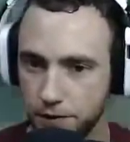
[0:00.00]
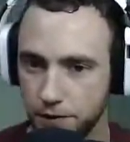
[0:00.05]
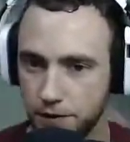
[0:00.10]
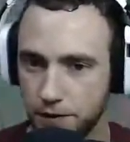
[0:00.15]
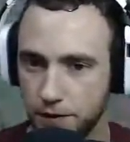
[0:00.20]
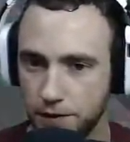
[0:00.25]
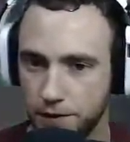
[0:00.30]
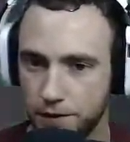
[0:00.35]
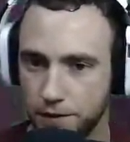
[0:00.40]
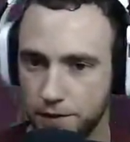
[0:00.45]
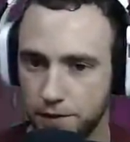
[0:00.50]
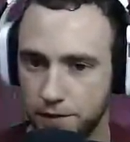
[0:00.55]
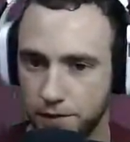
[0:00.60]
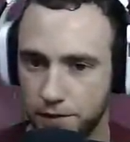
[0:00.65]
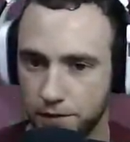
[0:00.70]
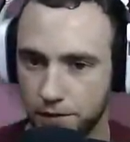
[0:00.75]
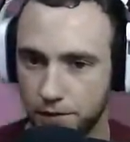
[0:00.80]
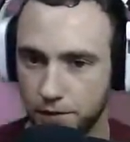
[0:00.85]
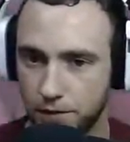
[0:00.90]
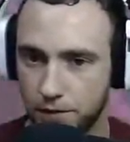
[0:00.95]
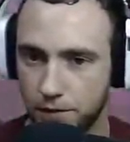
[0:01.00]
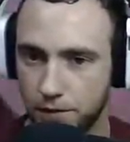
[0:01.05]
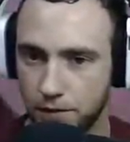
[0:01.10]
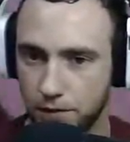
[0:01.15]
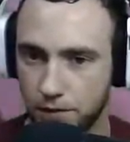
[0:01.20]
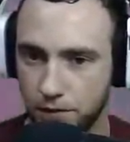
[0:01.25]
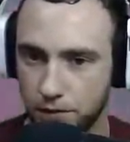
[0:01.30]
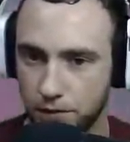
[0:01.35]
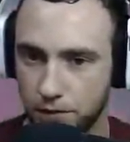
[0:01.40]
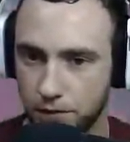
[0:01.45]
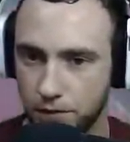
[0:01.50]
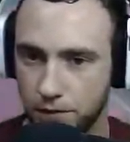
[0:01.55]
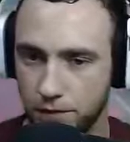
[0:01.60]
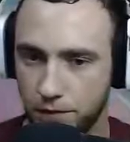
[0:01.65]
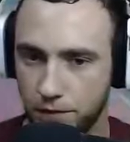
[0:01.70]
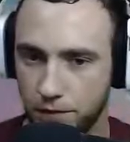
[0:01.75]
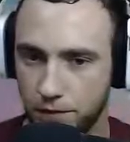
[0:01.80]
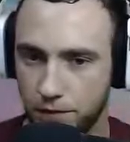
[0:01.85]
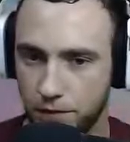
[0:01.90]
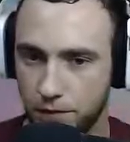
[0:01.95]

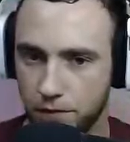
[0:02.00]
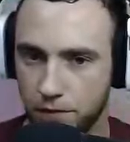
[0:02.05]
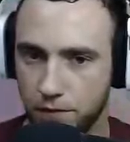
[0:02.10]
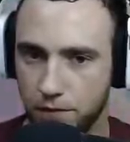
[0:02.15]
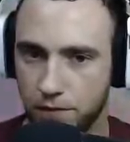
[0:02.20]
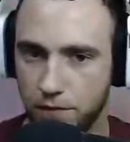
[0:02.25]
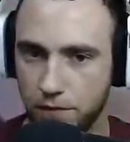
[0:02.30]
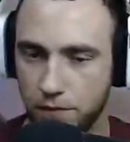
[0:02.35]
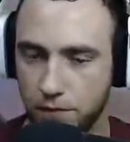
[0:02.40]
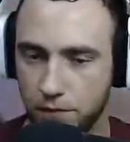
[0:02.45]
Nothing is said.